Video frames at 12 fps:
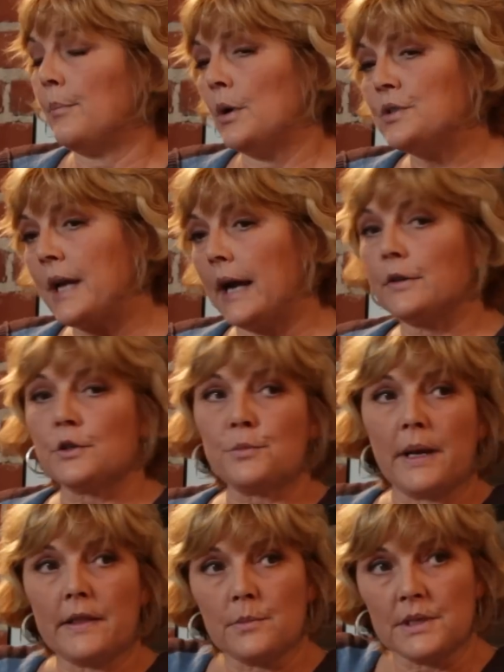most
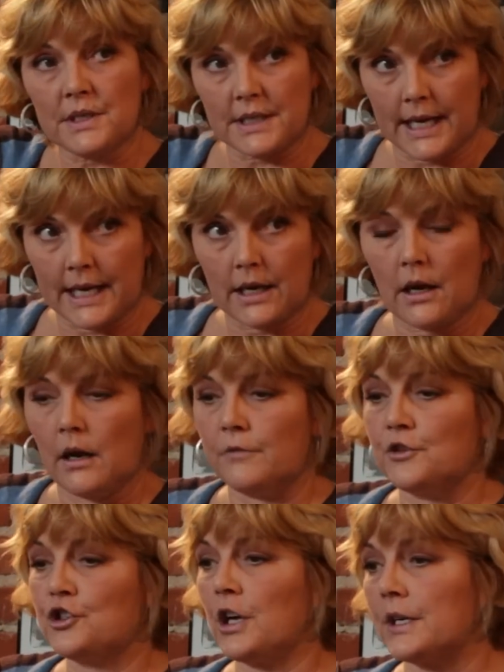actors make the mistake
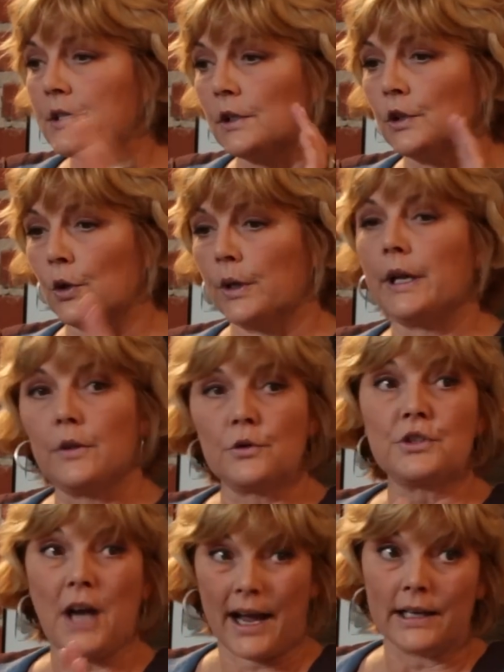of just learning
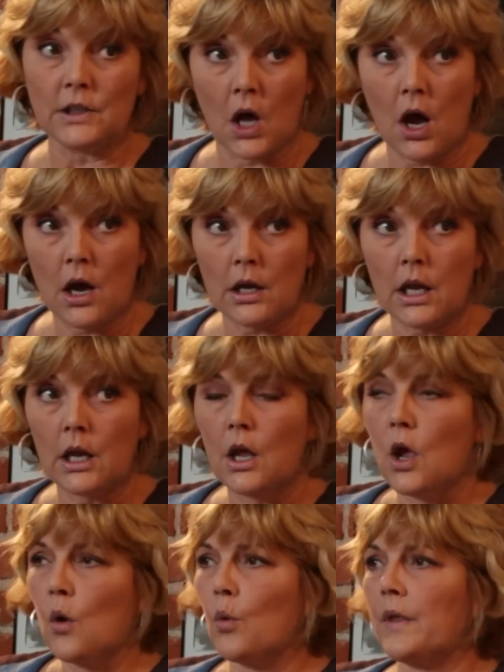their dialogue
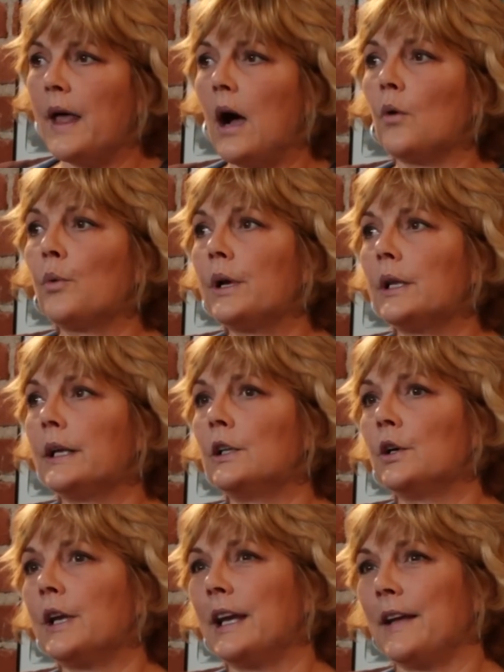without really
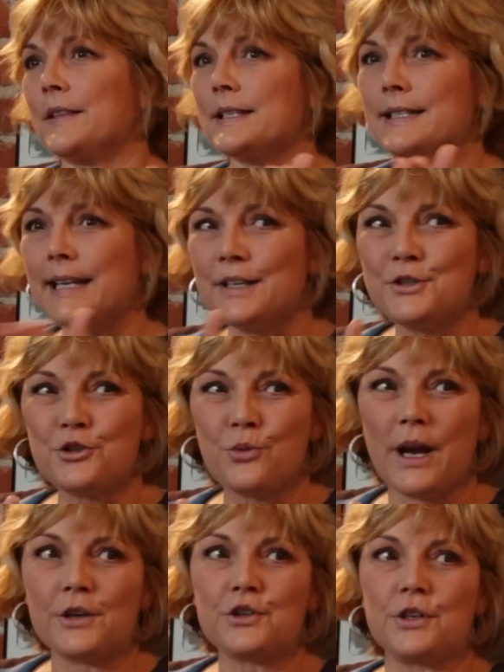looking at the stage
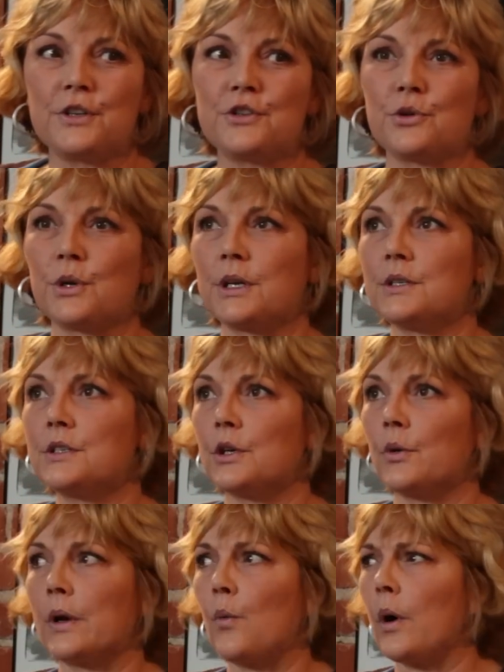directions or
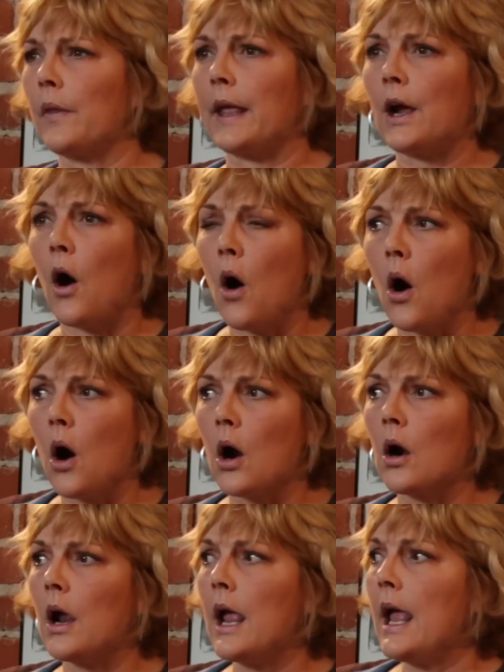considering where they
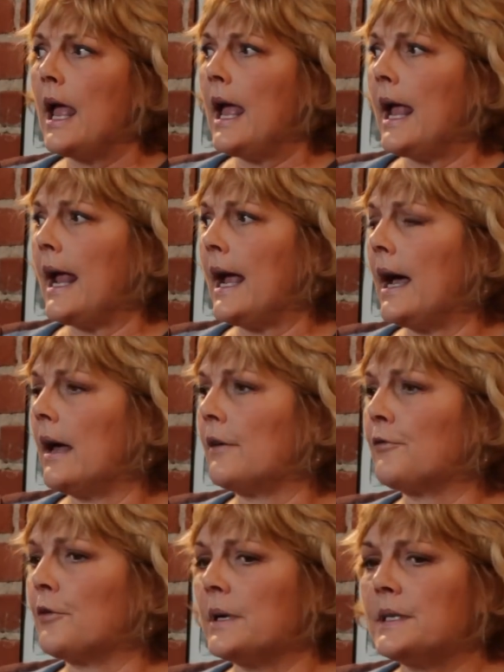are.
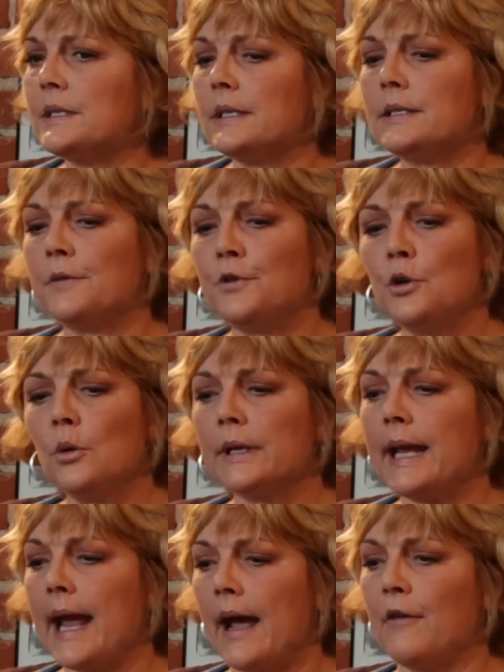And for instance, if you
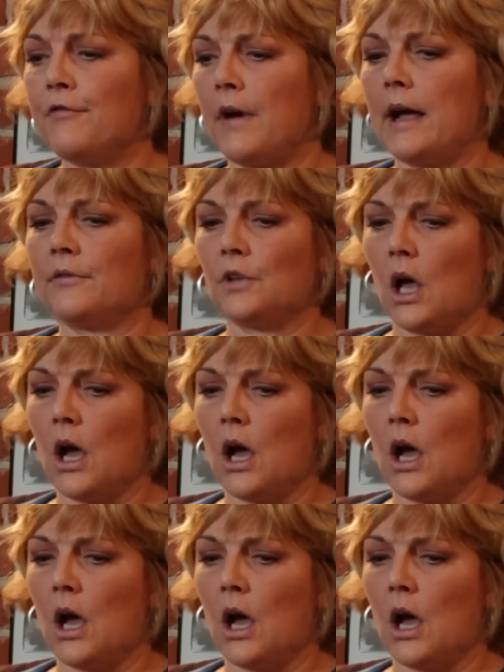only have 5